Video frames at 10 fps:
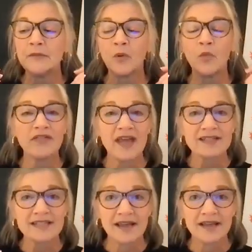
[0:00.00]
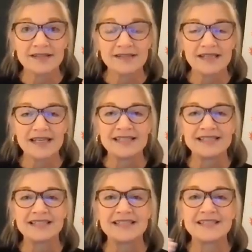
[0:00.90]
But what that does
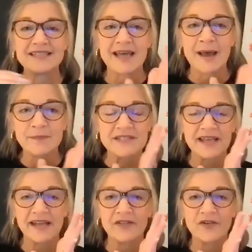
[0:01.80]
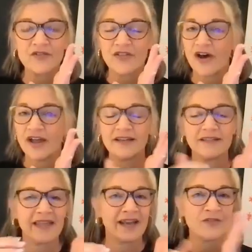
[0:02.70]
is it stops that other thought.
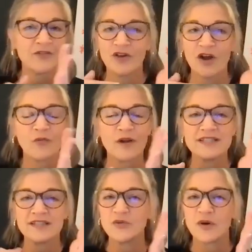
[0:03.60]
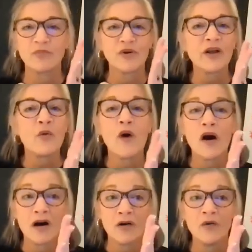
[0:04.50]
That other thought runs into a brick
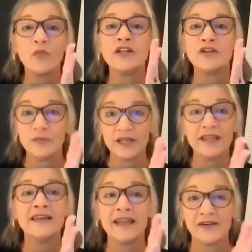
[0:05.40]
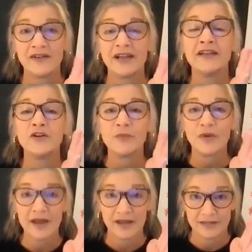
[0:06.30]
wall when you begin narrating your
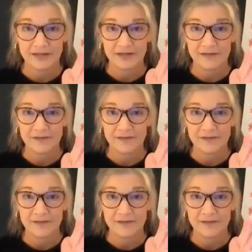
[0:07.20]
breath.